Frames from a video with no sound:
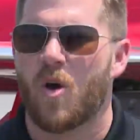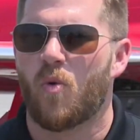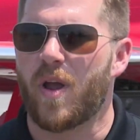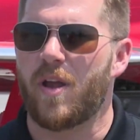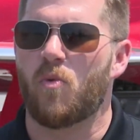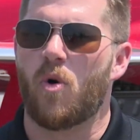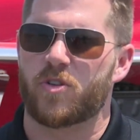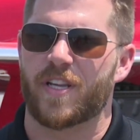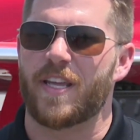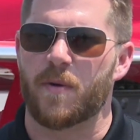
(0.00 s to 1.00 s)
We
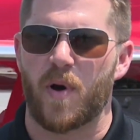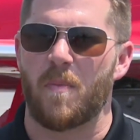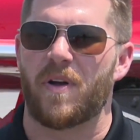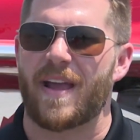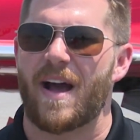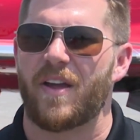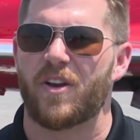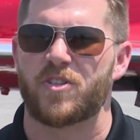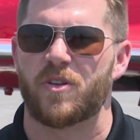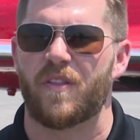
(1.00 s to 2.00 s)
want to get the public out
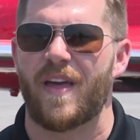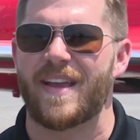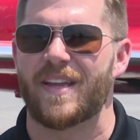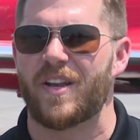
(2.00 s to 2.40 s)
here so that they can